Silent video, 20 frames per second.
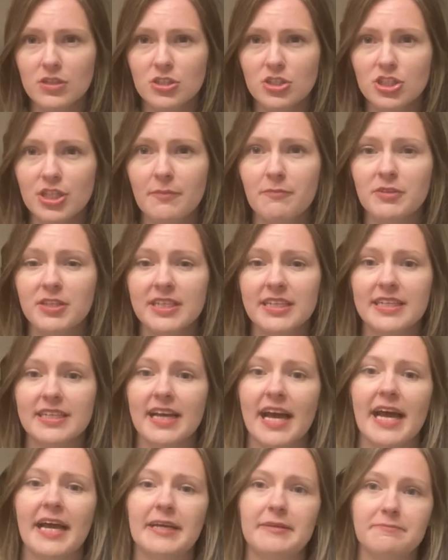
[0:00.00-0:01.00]
generally
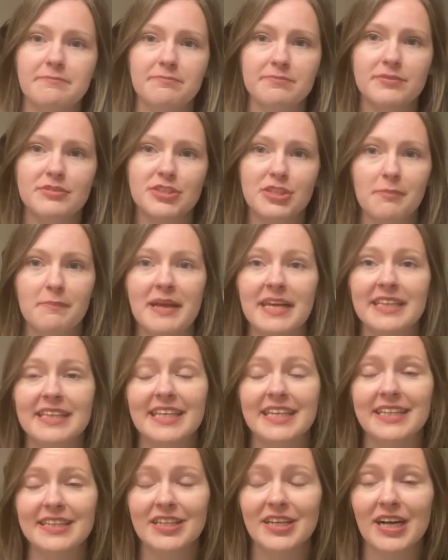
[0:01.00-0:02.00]
the main
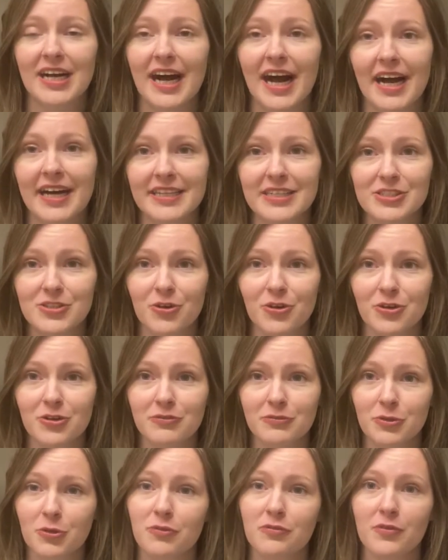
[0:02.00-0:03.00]
thing that I sort
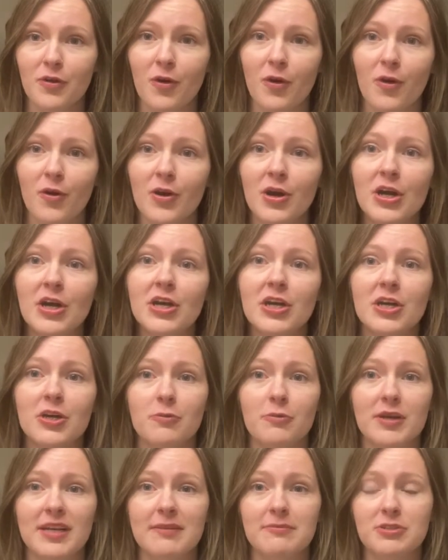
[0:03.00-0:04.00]
of look for
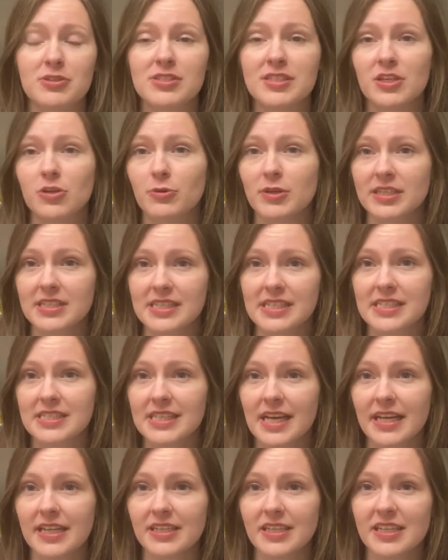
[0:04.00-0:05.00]
when I'm using a quick
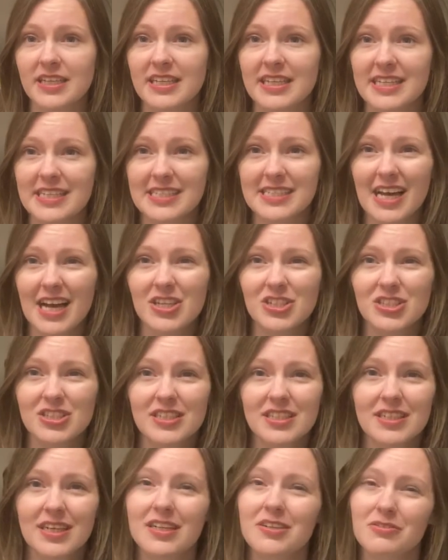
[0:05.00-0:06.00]
detailer is
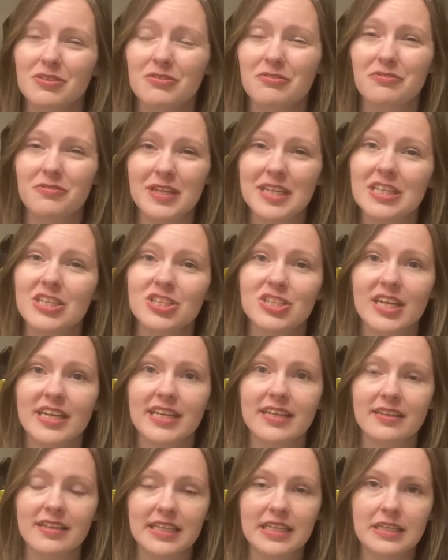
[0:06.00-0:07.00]
actually kind of the finish that
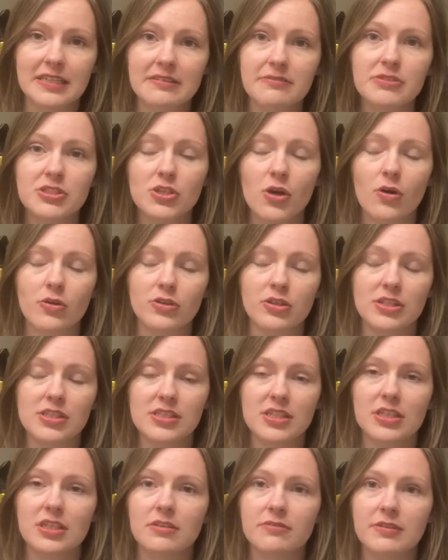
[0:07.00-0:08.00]
it leaves on the
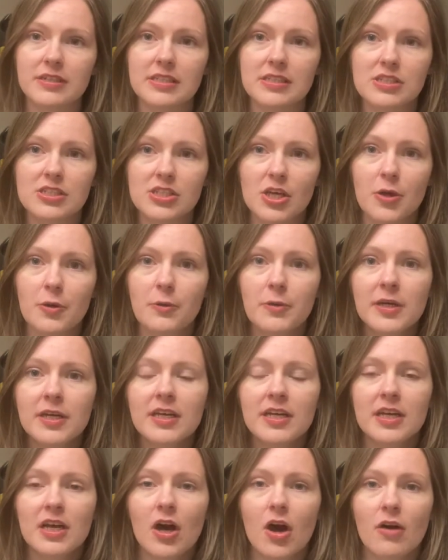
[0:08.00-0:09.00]
surface. So
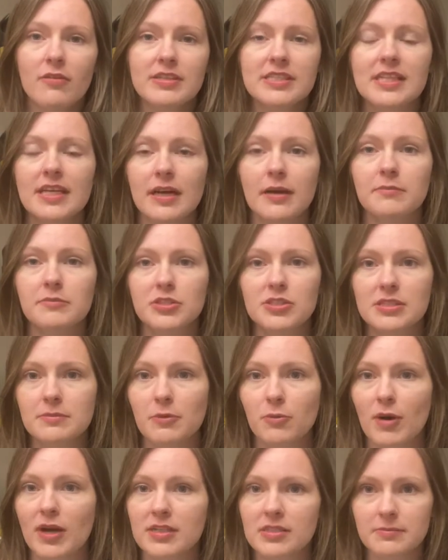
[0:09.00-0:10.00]
obviously I'm using
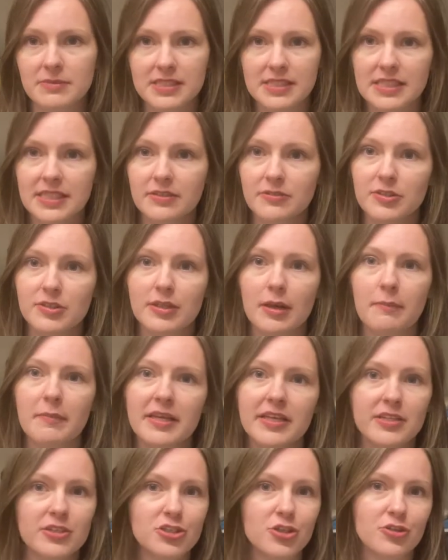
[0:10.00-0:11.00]
my wax, my sealant, I'm
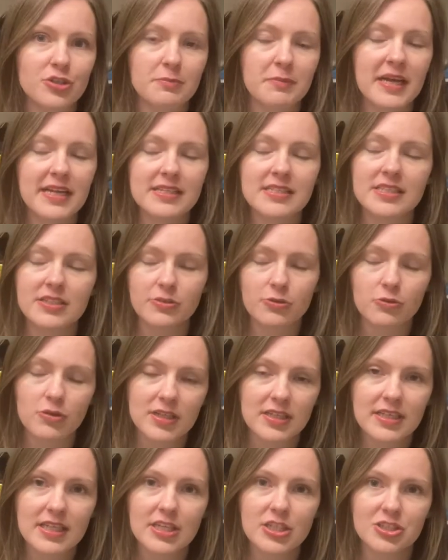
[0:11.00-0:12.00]
making sure the paint's in good
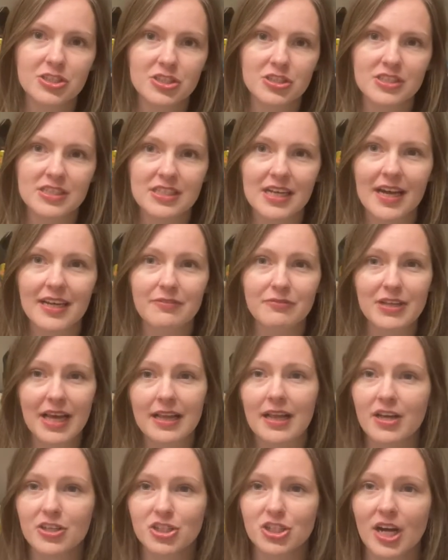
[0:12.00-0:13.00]
condition to kind of
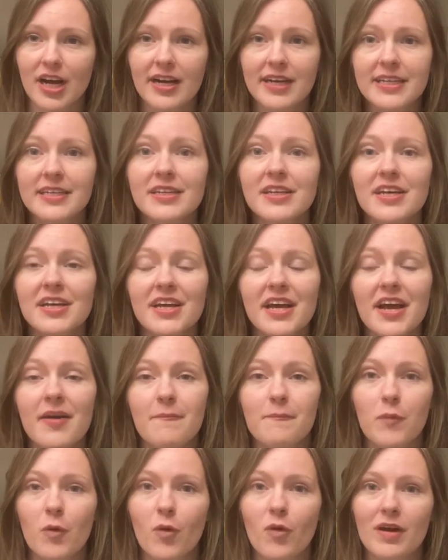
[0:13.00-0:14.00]
get that shine.
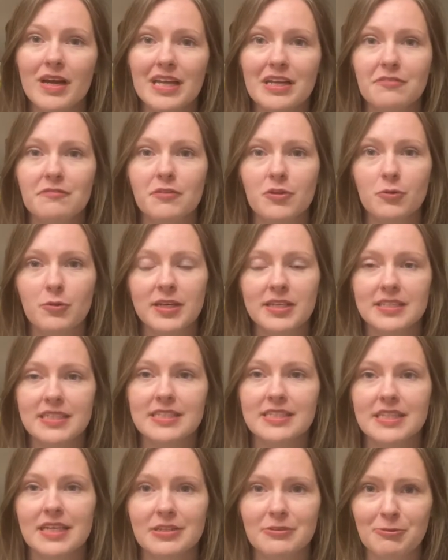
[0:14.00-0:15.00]
But if a quick
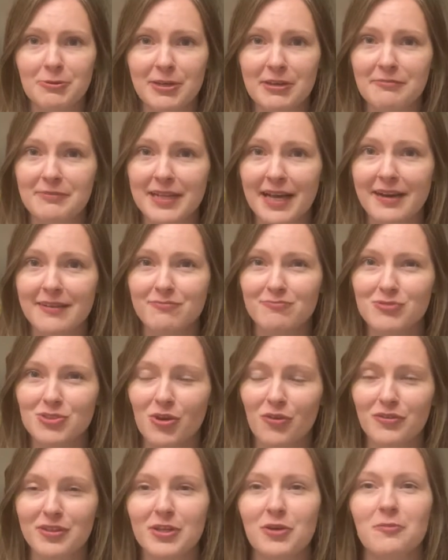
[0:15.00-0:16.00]
detailer will give me that
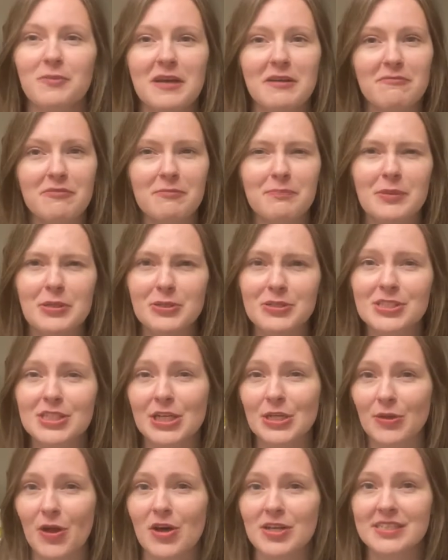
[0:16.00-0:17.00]
sort of little bit of a boost
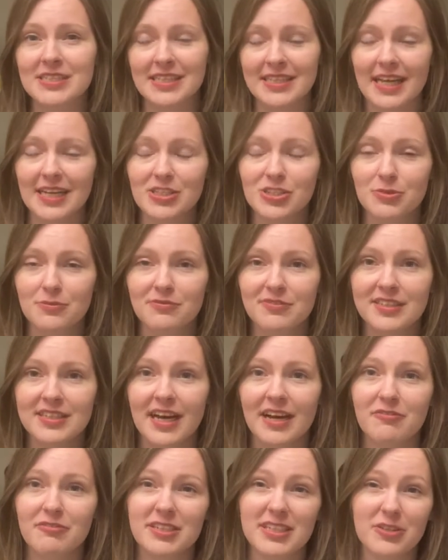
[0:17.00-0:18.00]
of gloss, and that's something that
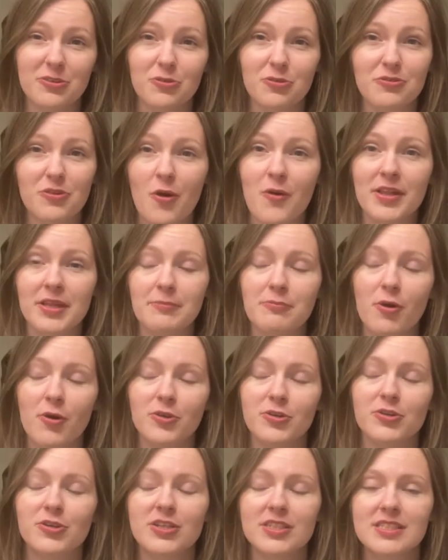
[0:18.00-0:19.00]
I really look for in the
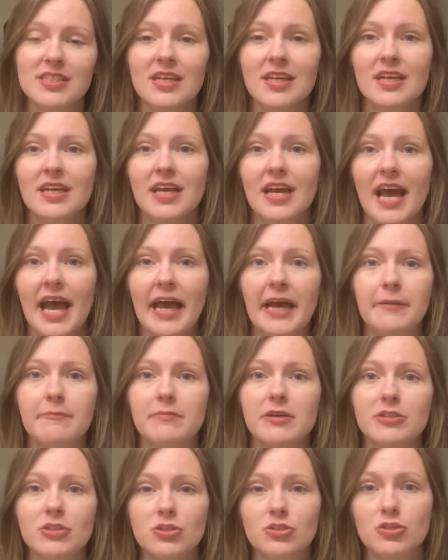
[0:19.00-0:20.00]
product.
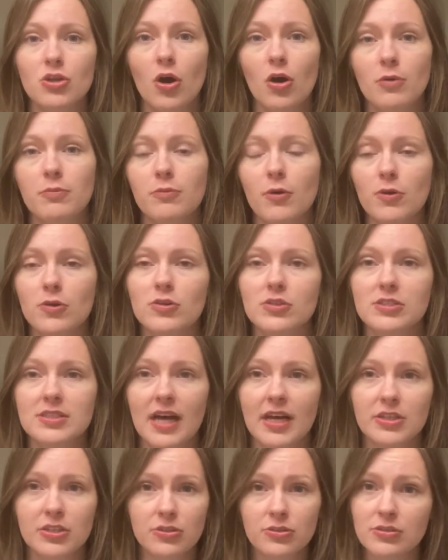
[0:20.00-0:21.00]
They're not products
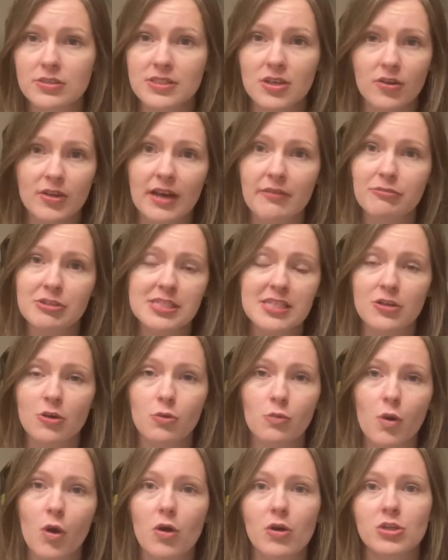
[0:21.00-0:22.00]
that I use on every single
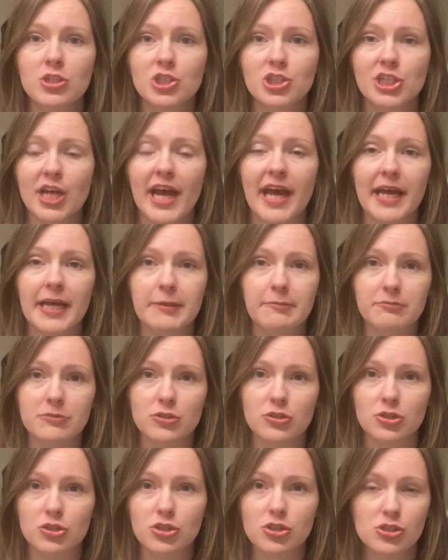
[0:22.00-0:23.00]
wash, they're
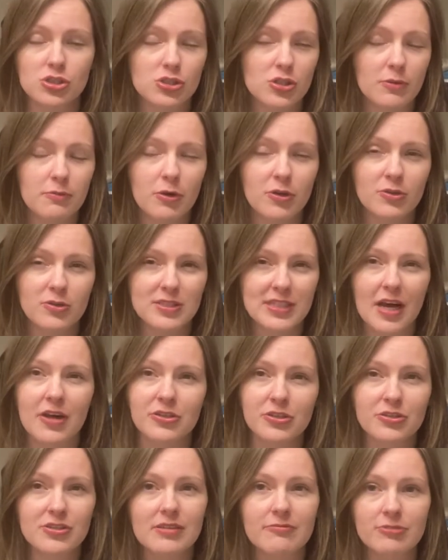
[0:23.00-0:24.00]
just products that
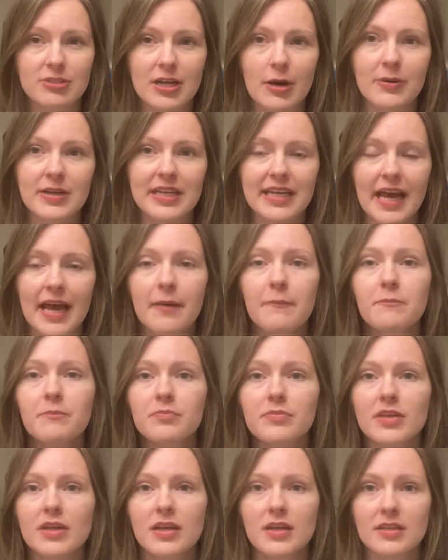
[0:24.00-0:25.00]
I'll use every now and again.
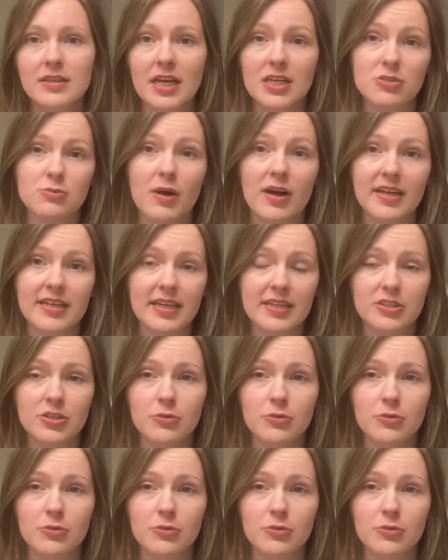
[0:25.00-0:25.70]
That's why